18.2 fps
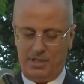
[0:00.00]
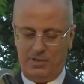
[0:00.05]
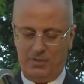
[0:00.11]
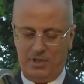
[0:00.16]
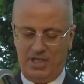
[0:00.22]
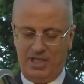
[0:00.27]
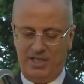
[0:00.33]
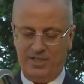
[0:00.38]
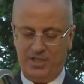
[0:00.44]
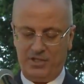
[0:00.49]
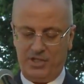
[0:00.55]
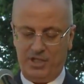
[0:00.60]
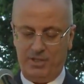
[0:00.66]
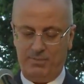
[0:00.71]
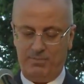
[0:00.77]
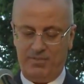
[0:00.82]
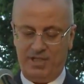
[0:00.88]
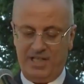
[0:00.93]
Our
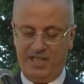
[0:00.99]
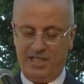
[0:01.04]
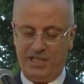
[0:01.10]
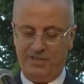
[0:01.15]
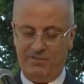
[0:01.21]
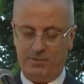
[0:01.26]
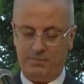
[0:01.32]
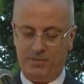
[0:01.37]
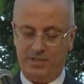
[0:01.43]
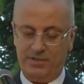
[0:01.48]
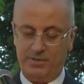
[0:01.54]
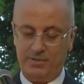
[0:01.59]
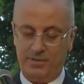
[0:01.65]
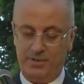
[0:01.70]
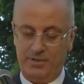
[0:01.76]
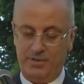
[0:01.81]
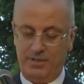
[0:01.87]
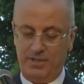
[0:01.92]
leadership and government
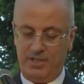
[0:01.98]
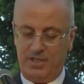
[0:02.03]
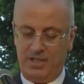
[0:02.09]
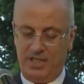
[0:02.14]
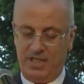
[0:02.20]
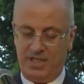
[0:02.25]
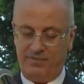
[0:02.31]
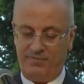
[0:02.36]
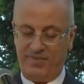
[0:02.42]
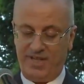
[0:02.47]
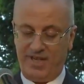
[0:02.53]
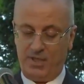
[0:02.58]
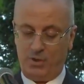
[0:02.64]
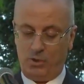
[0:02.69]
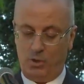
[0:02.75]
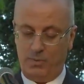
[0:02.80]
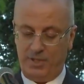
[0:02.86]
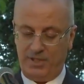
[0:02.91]
are very
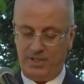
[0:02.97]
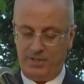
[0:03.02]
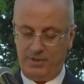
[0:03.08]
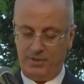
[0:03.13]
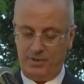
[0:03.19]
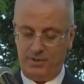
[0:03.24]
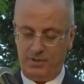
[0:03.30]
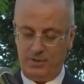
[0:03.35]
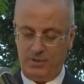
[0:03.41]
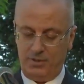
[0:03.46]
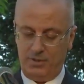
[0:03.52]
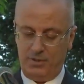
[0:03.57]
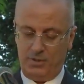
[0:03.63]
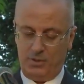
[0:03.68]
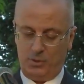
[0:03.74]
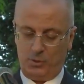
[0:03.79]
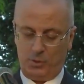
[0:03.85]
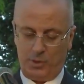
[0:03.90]
committed
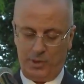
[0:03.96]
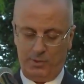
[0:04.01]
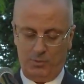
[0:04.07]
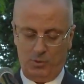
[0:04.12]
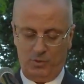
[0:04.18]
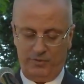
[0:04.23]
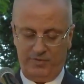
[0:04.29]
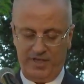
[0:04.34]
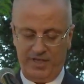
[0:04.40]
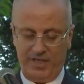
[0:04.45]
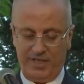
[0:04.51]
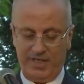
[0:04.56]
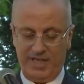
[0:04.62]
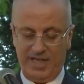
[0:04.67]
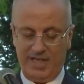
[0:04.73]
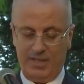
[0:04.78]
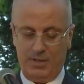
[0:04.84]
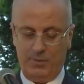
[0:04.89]
to
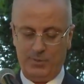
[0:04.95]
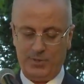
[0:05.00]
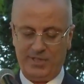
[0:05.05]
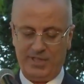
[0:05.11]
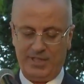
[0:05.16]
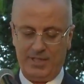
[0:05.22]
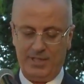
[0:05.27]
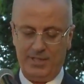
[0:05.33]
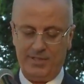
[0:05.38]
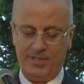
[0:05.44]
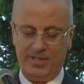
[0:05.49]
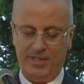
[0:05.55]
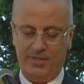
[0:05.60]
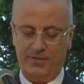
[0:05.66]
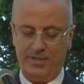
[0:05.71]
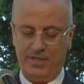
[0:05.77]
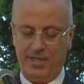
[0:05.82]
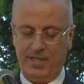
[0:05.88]
removing any obstacles
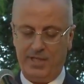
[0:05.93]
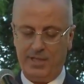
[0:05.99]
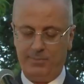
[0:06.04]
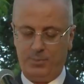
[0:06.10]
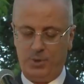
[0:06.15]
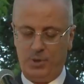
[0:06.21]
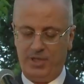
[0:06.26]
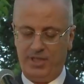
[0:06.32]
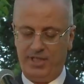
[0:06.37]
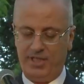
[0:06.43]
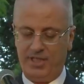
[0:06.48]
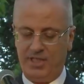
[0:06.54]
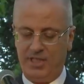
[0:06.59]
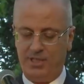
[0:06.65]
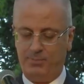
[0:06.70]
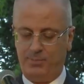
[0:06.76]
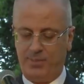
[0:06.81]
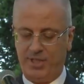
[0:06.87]
hindering the
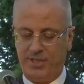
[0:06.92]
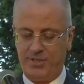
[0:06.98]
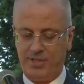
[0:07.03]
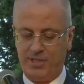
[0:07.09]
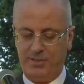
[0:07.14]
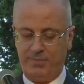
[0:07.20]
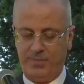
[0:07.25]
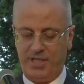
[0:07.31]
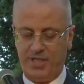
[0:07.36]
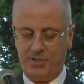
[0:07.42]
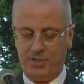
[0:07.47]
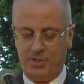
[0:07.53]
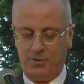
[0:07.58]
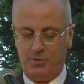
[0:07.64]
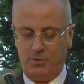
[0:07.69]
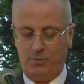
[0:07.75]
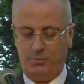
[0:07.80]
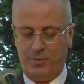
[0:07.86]
political
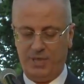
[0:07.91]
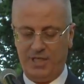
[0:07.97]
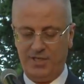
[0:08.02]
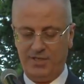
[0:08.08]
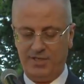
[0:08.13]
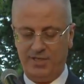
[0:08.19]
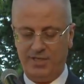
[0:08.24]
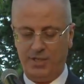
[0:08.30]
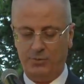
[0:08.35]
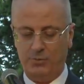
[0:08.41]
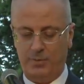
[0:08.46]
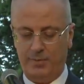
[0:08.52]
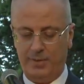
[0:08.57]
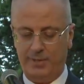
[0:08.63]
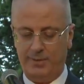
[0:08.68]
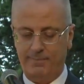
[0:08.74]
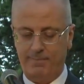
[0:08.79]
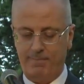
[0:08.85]
participation of Palestinian
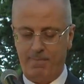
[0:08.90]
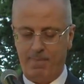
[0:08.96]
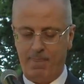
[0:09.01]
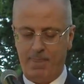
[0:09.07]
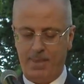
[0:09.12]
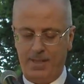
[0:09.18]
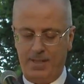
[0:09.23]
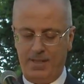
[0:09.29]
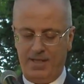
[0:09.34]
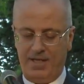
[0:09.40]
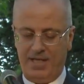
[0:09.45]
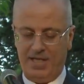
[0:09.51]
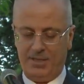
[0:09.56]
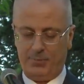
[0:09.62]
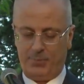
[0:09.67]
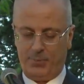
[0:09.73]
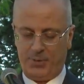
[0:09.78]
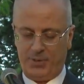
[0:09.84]
women
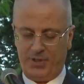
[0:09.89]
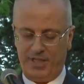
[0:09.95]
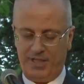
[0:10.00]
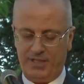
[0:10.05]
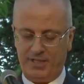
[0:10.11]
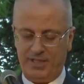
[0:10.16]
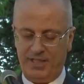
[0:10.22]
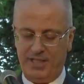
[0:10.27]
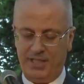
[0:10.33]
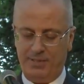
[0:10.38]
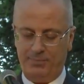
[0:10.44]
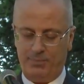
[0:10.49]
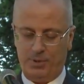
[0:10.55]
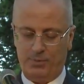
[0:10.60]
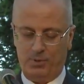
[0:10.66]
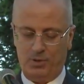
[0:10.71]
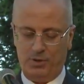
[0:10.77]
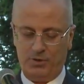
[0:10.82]
and to protect and
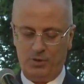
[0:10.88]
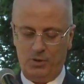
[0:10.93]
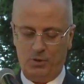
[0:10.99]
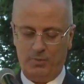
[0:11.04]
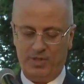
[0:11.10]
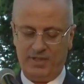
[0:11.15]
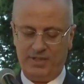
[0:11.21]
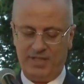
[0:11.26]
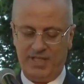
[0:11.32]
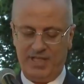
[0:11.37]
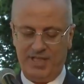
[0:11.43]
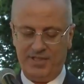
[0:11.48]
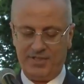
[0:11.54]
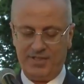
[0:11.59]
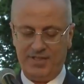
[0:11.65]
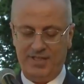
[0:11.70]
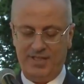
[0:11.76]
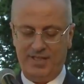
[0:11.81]
promote human
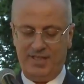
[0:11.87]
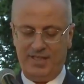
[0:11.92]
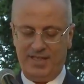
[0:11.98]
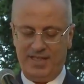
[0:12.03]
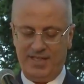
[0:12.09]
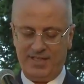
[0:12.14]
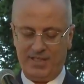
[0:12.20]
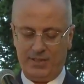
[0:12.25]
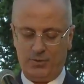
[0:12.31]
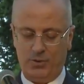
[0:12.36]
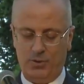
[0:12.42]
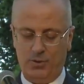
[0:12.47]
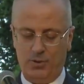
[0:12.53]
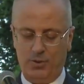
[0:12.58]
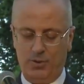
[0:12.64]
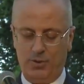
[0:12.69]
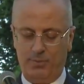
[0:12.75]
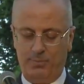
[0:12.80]
rights as a
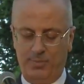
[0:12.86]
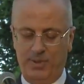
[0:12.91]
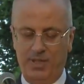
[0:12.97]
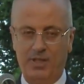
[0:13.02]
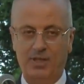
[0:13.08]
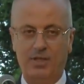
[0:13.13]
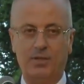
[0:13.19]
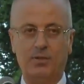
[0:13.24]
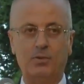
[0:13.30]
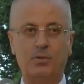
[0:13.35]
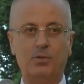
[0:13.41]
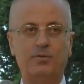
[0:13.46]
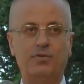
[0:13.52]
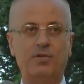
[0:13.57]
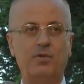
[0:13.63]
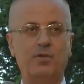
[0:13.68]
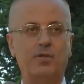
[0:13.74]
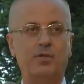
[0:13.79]
core pillar
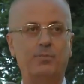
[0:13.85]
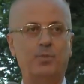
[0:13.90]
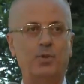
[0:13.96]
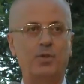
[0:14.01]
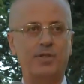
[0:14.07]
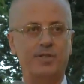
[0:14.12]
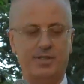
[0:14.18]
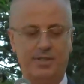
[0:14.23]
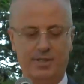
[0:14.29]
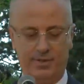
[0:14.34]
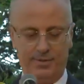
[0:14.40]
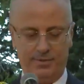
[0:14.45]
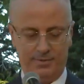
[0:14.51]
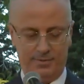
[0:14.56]
of our policy.